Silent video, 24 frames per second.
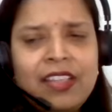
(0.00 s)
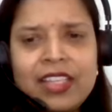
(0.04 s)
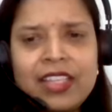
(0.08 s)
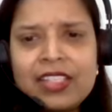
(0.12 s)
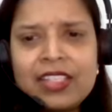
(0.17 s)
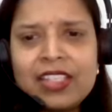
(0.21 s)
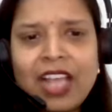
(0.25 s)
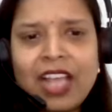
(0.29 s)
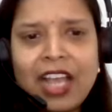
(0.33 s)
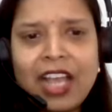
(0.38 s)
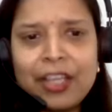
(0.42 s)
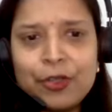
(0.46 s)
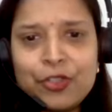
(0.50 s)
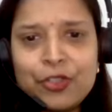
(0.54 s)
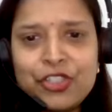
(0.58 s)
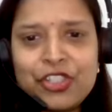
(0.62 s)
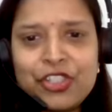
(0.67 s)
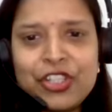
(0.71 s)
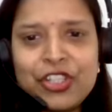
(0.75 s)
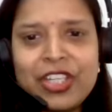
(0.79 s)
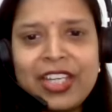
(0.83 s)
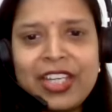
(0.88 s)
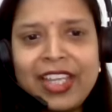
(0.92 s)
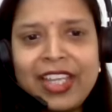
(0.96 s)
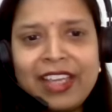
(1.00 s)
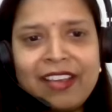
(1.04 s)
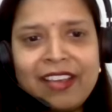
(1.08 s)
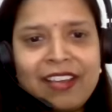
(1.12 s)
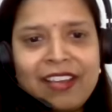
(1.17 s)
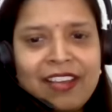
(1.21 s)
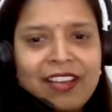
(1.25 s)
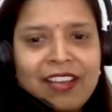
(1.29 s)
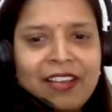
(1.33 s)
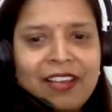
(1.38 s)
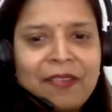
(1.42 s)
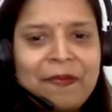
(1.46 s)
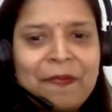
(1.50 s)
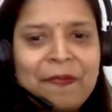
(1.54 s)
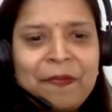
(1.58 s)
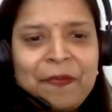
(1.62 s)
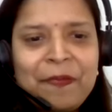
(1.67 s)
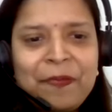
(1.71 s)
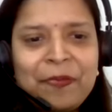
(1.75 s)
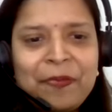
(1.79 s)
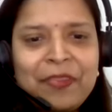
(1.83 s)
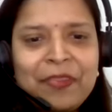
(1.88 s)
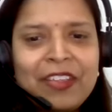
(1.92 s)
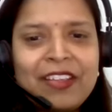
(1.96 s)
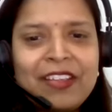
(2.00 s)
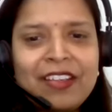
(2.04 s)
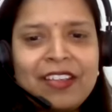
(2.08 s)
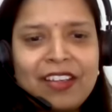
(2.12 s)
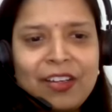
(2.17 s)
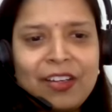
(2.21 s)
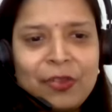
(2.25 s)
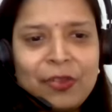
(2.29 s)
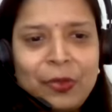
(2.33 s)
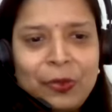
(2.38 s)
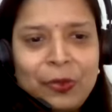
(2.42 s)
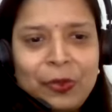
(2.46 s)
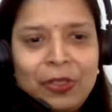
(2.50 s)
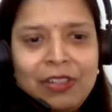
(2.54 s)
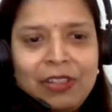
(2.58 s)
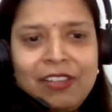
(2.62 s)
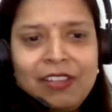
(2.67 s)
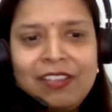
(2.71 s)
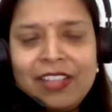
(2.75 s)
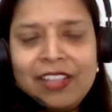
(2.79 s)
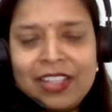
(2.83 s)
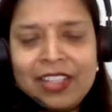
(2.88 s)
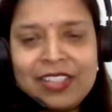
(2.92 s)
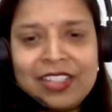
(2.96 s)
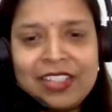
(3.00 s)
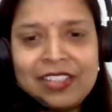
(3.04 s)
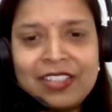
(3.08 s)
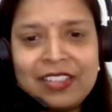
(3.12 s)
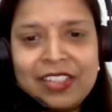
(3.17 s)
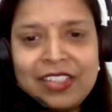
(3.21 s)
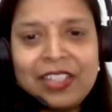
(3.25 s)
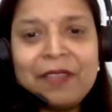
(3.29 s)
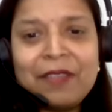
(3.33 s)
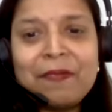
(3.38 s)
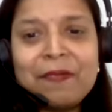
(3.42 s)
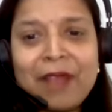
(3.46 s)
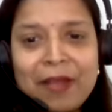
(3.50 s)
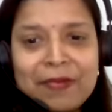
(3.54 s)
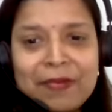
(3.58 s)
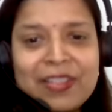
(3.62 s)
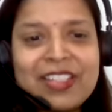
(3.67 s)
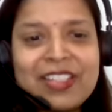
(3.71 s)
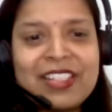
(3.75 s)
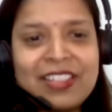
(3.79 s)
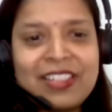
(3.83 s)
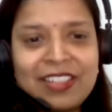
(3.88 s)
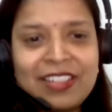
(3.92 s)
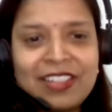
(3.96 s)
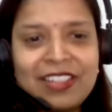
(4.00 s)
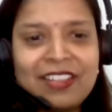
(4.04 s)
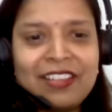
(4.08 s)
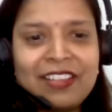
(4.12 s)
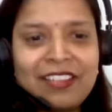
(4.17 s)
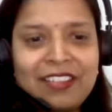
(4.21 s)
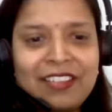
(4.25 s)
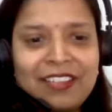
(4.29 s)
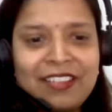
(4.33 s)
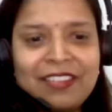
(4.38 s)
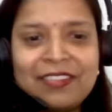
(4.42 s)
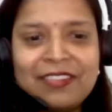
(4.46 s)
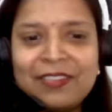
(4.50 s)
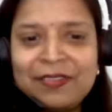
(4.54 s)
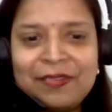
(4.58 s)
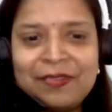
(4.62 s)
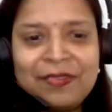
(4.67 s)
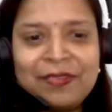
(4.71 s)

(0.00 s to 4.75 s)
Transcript: Yes, Ayushi, Neha, Rahul, isn't it? Ma'am is, are